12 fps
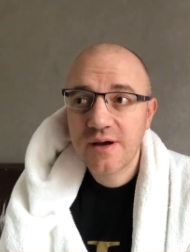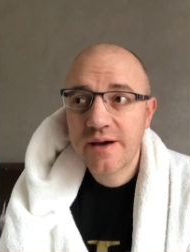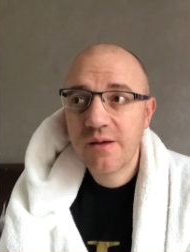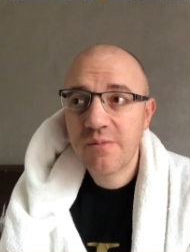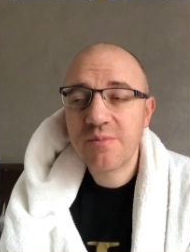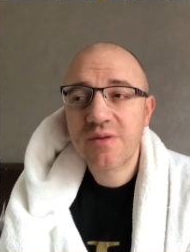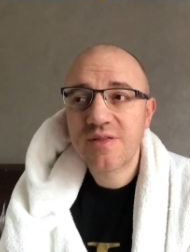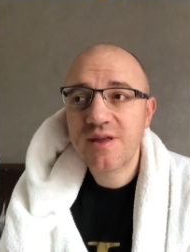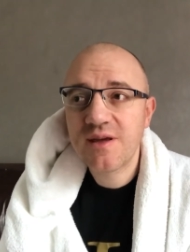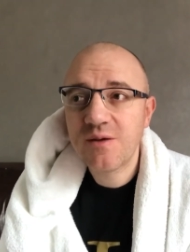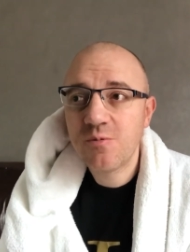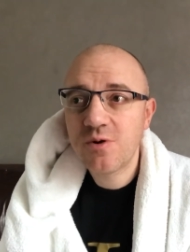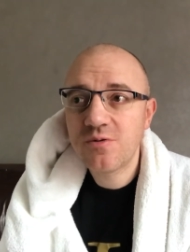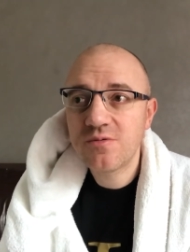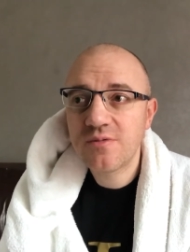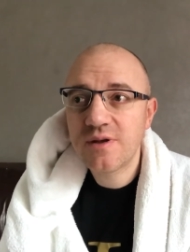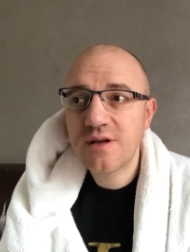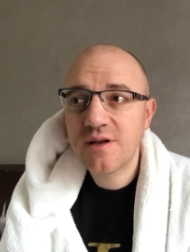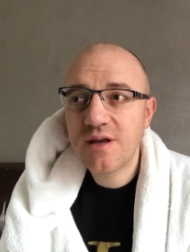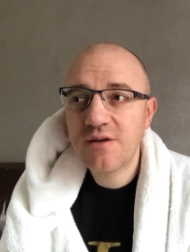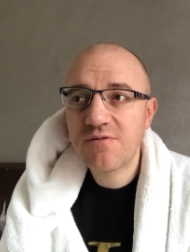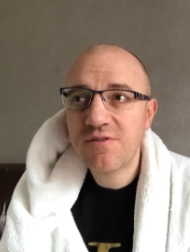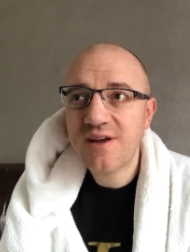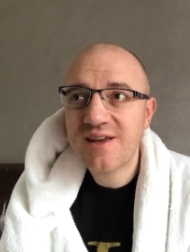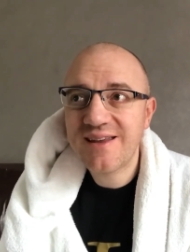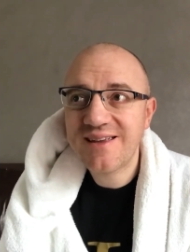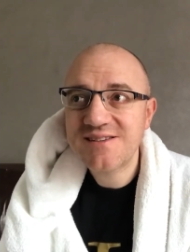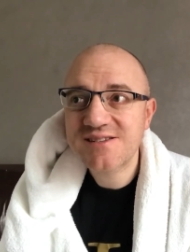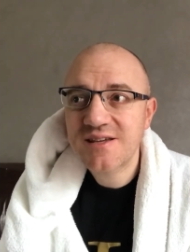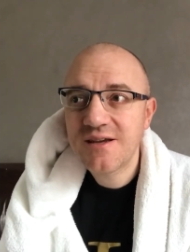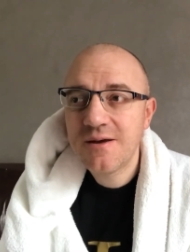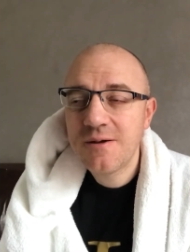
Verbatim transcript: And I remember thinking, well, in, in fairness,